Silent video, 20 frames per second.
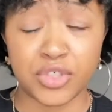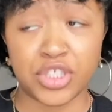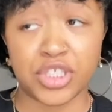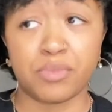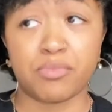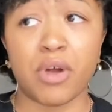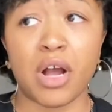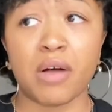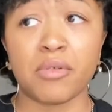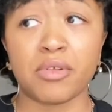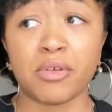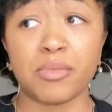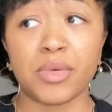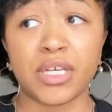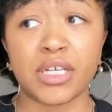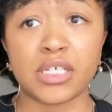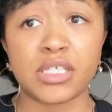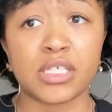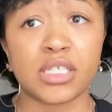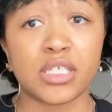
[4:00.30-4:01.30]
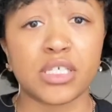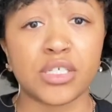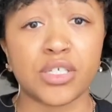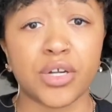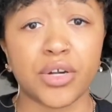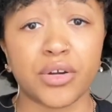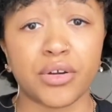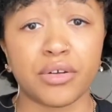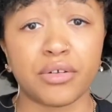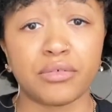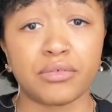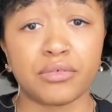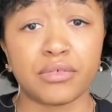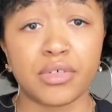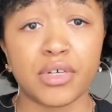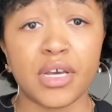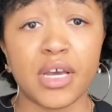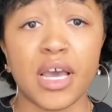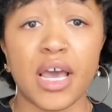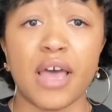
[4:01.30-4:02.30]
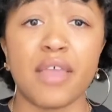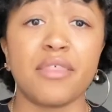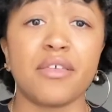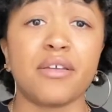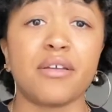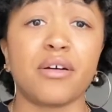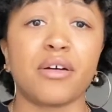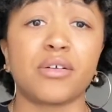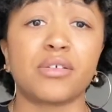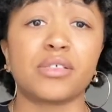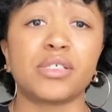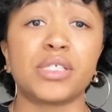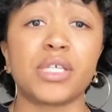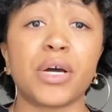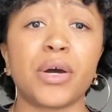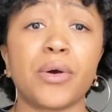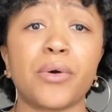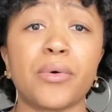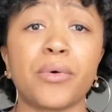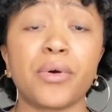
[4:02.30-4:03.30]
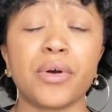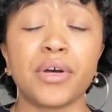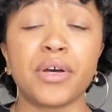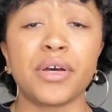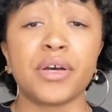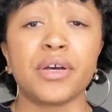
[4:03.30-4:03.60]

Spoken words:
is probably because of the turn. And then also,